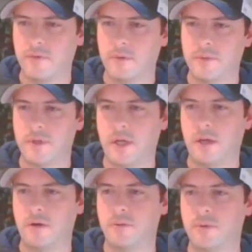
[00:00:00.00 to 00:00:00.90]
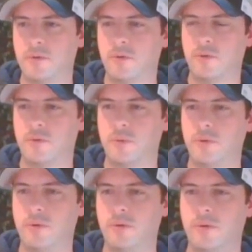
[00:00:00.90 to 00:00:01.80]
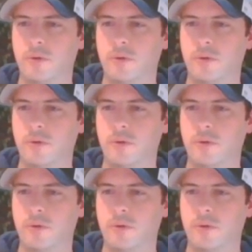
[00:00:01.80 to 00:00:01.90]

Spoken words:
the time. Bluetooth.